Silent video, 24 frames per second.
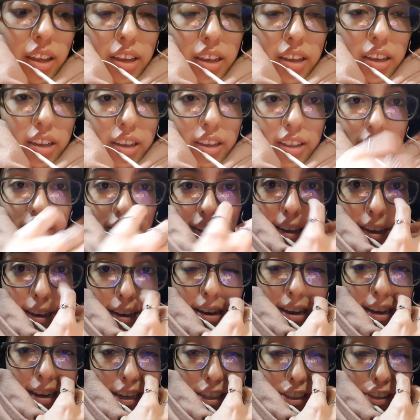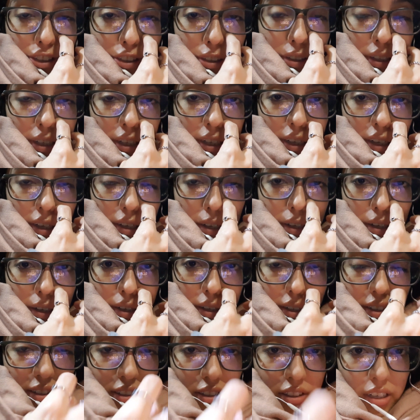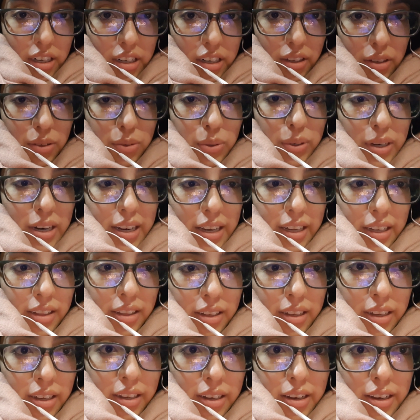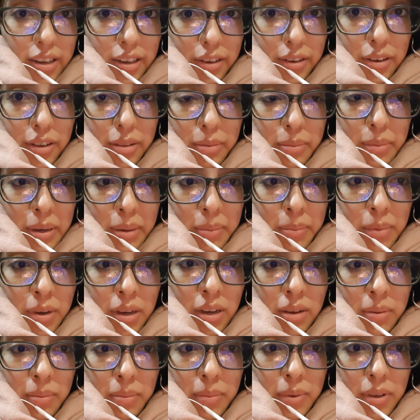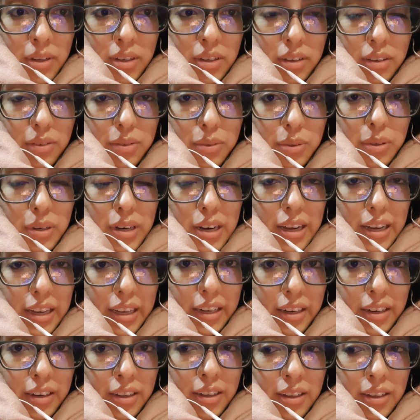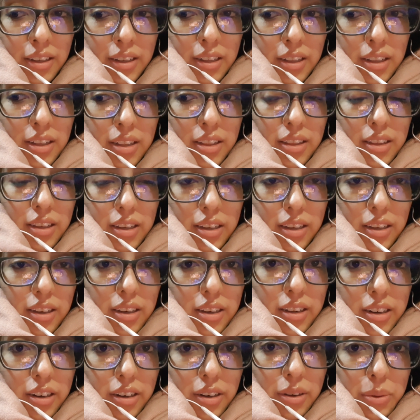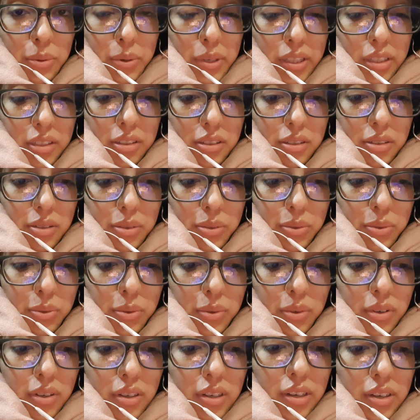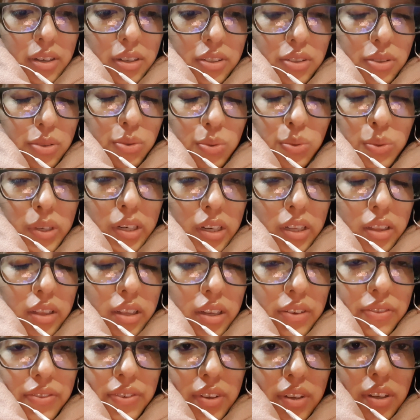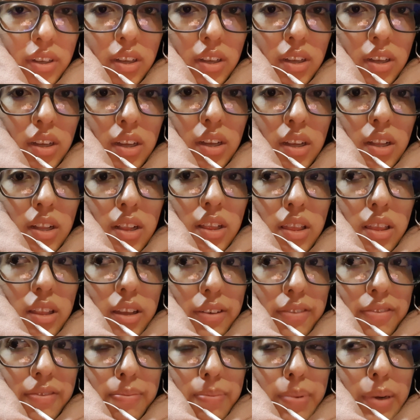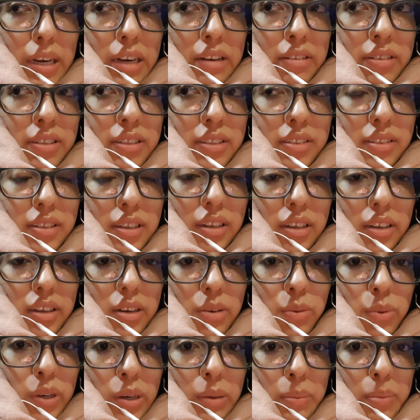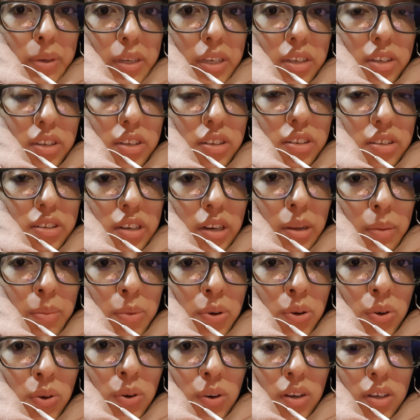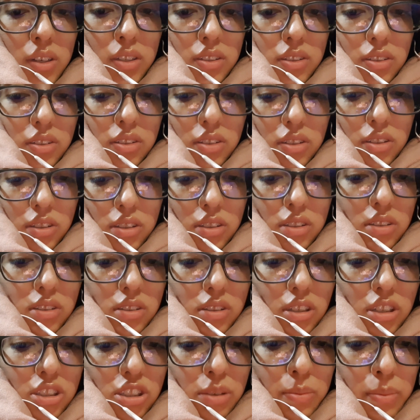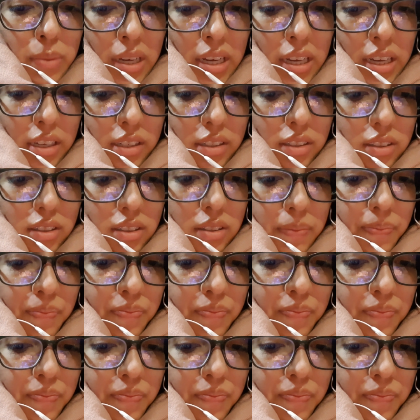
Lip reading: And I actually started crying. Like, I called my mom crying, like I don't know what to do. I just want to leave Paris. Like, I don't want to be here anymore. It's just such a mess.